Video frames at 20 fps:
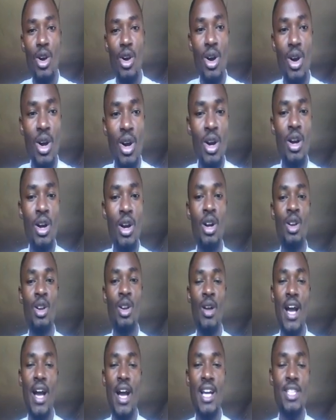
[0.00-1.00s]

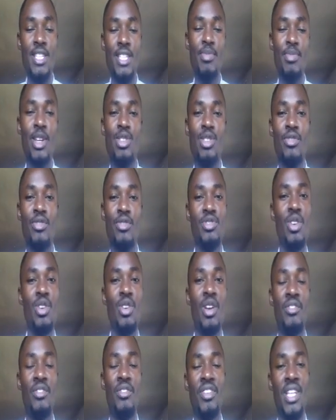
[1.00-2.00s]
All aspects of
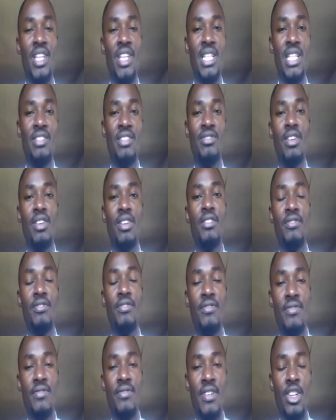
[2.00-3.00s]
geography that
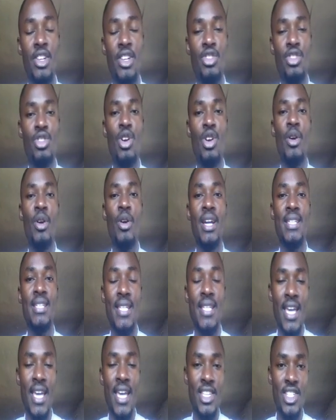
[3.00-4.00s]
involve drawing
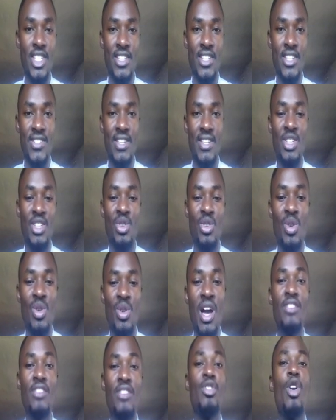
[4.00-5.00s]
sketches should
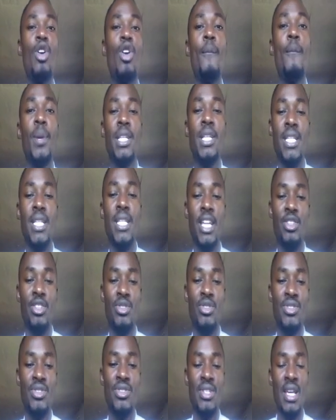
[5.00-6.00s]
have complete
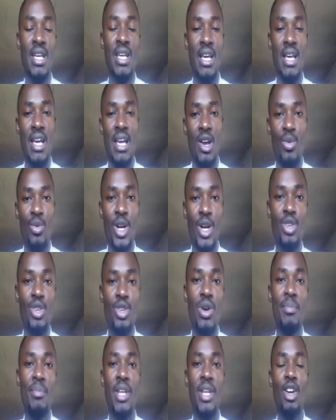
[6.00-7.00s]
titles. What do
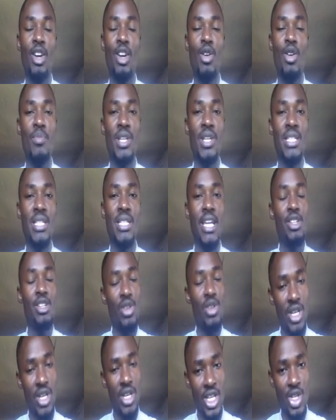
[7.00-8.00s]
I mean a complete
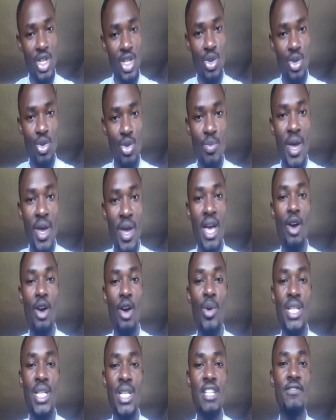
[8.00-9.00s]
title? It should bear
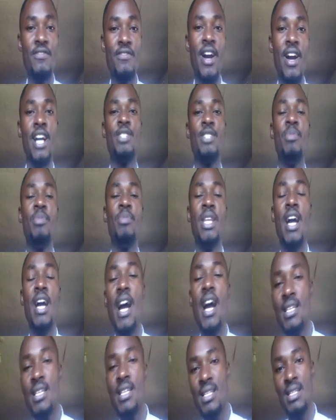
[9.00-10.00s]
whatever has been
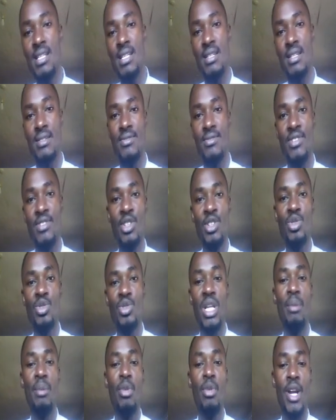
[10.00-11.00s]
asked for you to
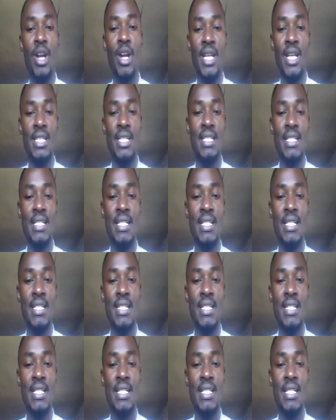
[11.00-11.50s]
elaborate.